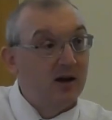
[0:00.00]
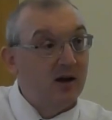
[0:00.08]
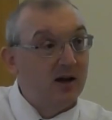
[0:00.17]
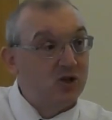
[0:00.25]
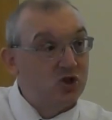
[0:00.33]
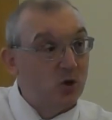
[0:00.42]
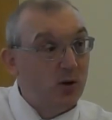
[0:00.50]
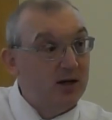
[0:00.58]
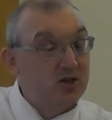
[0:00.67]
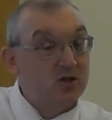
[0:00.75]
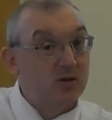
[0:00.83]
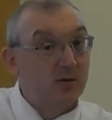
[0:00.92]
a
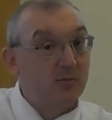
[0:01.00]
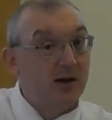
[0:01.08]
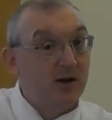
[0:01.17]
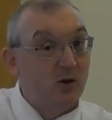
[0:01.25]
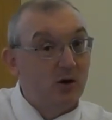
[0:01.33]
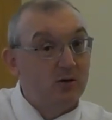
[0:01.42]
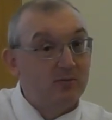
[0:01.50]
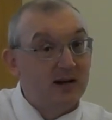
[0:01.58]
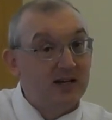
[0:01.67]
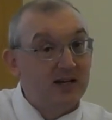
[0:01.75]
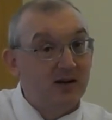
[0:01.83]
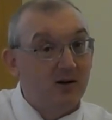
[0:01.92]
choice by
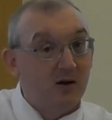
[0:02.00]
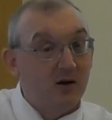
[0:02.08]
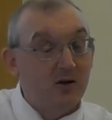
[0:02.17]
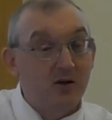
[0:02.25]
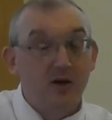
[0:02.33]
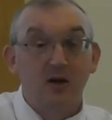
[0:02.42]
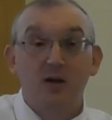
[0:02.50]
Almighty God